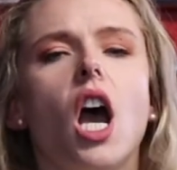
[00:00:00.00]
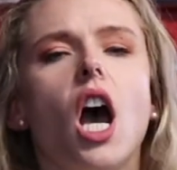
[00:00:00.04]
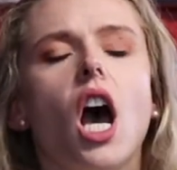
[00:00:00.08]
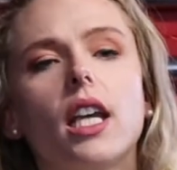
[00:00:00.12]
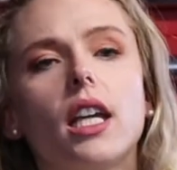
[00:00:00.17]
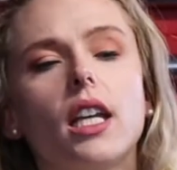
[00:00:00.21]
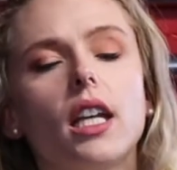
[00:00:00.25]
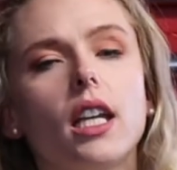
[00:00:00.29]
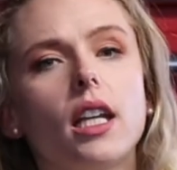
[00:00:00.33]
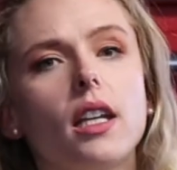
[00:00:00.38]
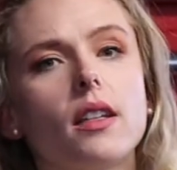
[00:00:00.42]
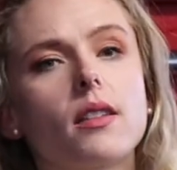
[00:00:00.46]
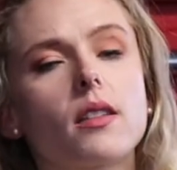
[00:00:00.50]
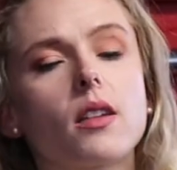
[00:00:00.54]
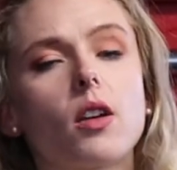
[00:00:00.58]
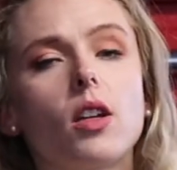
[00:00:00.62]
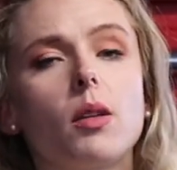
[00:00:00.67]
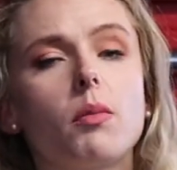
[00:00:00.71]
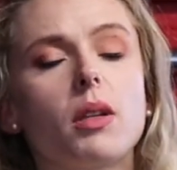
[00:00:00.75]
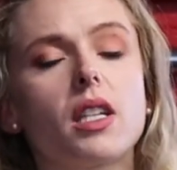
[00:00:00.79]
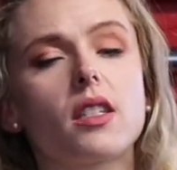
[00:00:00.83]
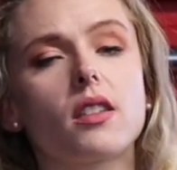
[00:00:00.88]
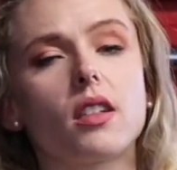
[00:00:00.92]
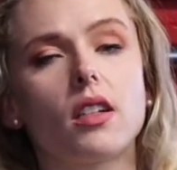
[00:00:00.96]
It is
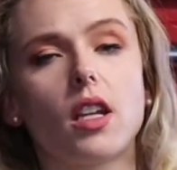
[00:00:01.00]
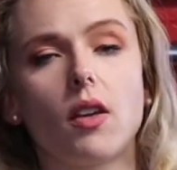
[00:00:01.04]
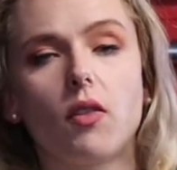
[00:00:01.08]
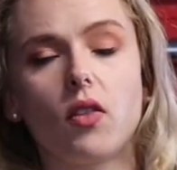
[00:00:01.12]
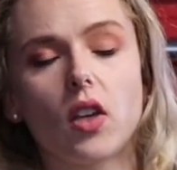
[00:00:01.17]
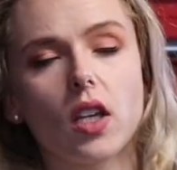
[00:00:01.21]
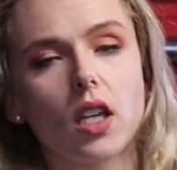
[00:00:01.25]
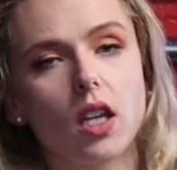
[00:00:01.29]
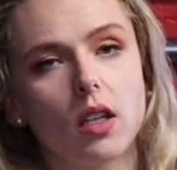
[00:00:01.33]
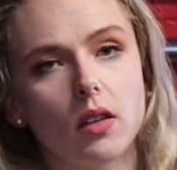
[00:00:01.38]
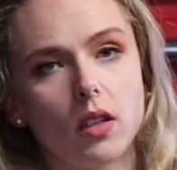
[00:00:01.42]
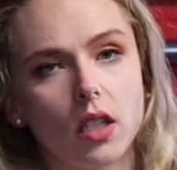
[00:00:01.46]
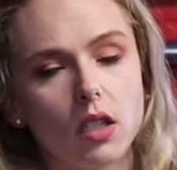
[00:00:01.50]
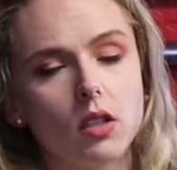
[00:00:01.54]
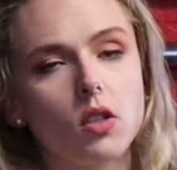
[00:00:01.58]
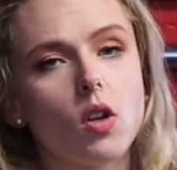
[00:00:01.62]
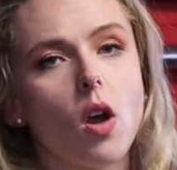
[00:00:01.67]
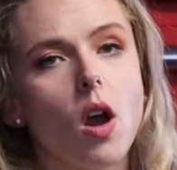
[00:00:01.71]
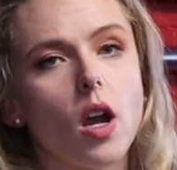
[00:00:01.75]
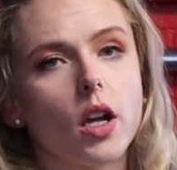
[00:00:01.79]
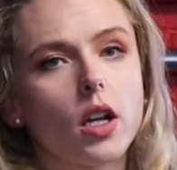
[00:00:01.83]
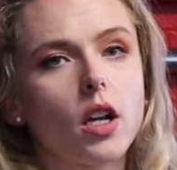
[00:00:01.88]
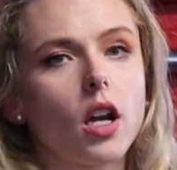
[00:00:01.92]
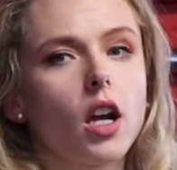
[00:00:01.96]
going to be significantly
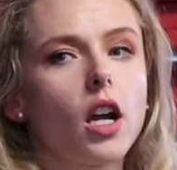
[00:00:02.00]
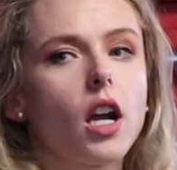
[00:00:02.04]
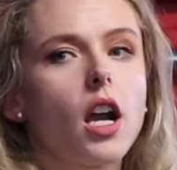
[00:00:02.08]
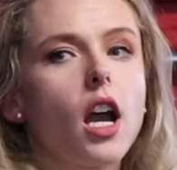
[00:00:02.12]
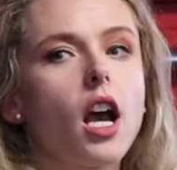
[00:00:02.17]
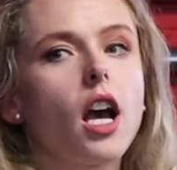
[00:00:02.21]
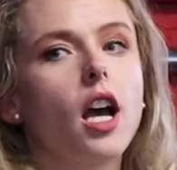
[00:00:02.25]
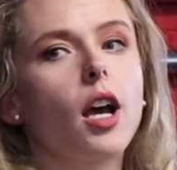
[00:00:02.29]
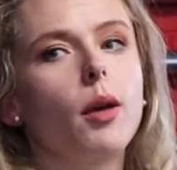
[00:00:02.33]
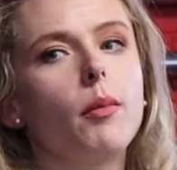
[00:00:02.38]
darker.